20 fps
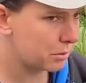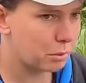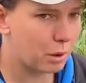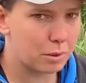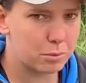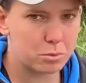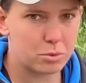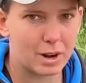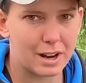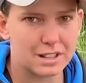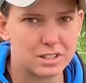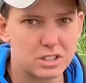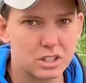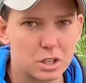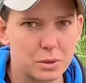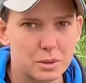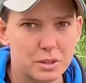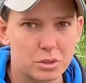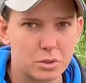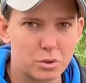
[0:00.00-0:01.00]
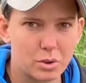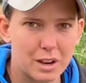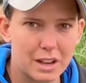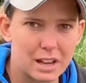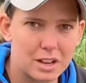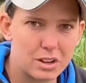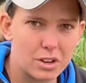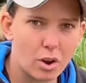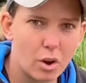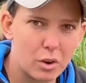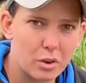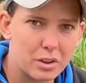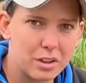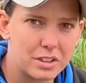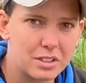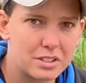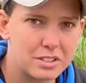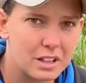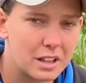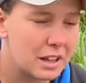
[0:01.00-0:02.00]
what I'm trying to do is create a
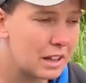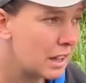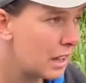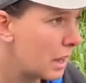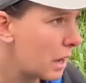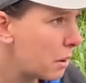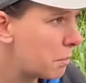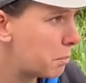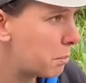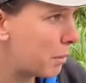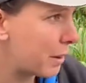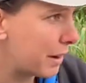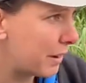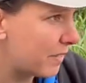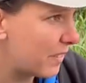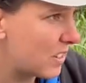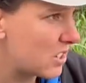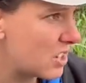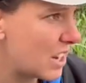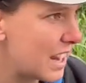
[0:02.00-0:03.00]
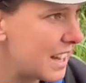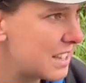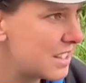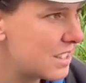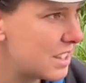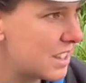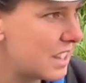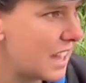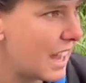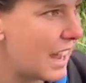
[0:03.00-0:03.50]
noise and bring fish into the